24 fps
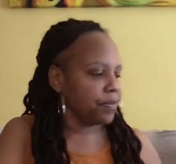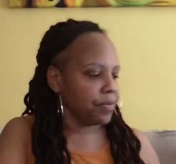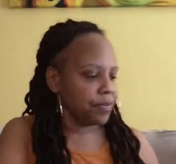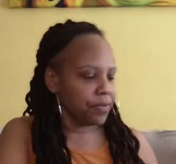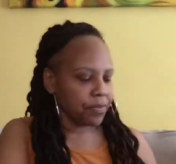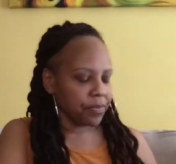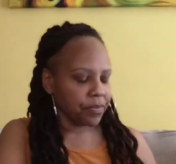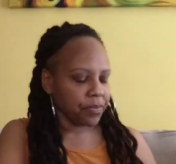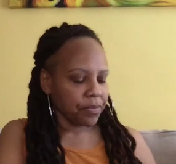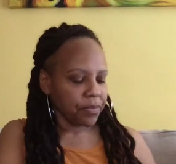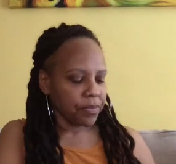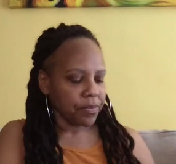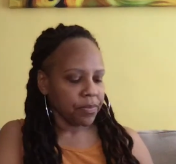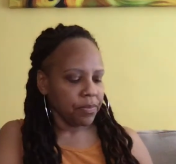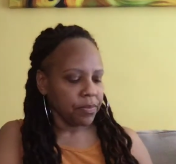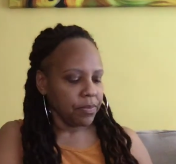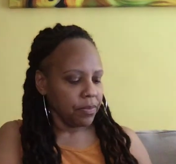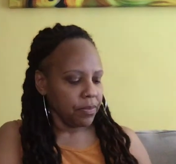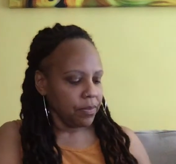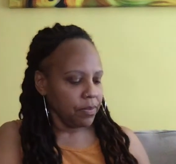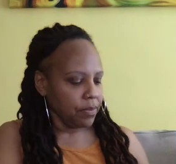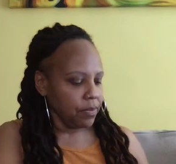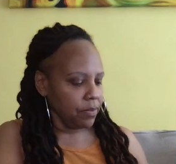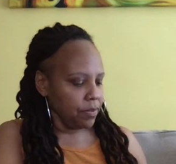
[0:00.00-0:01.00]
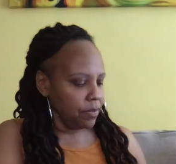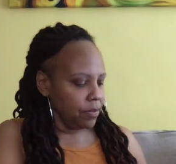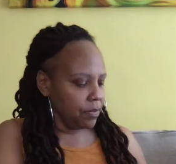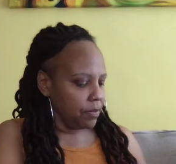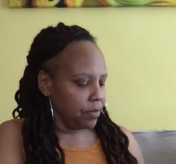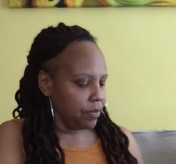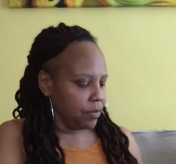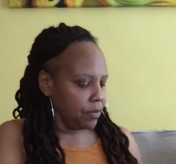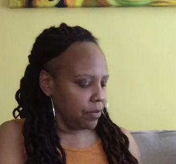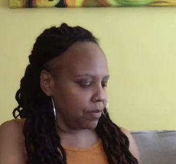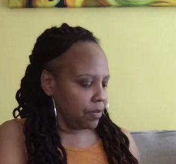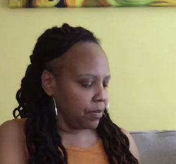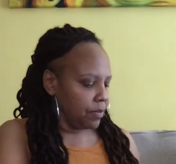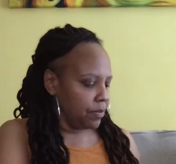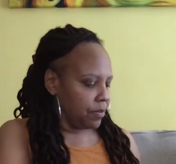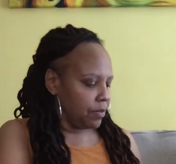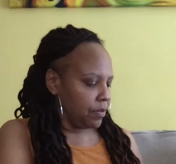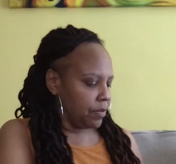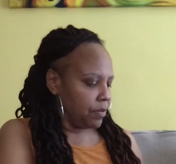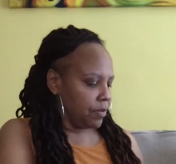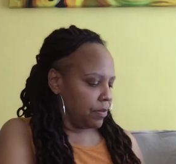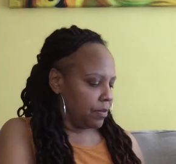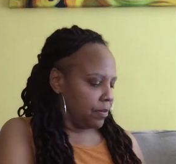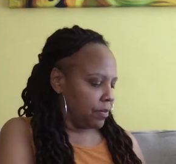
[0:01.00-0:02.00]

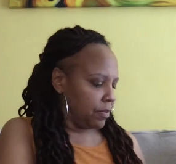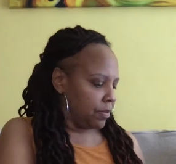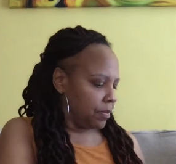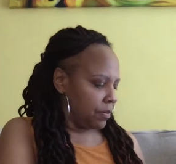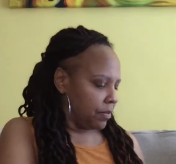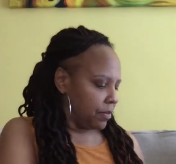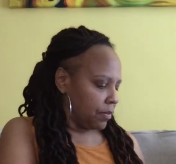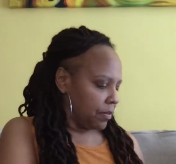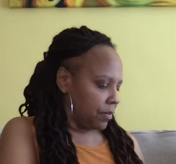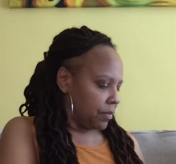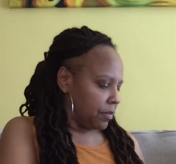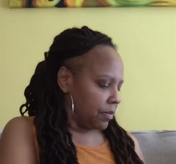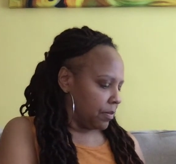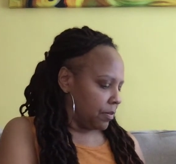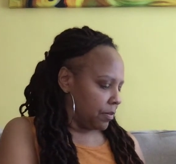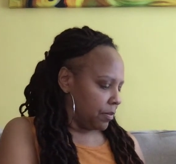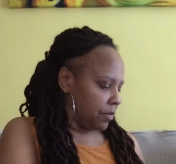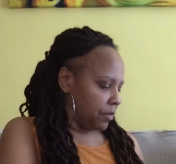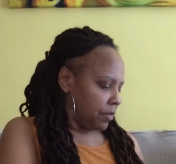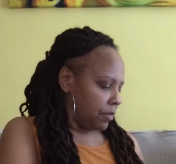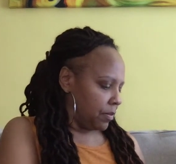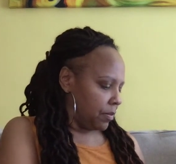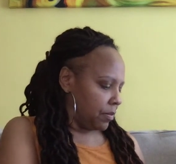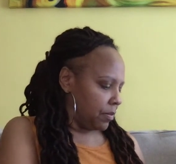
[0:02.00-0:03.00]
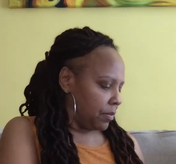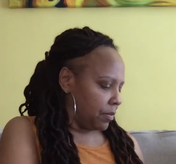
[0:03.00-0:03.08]
[no speech]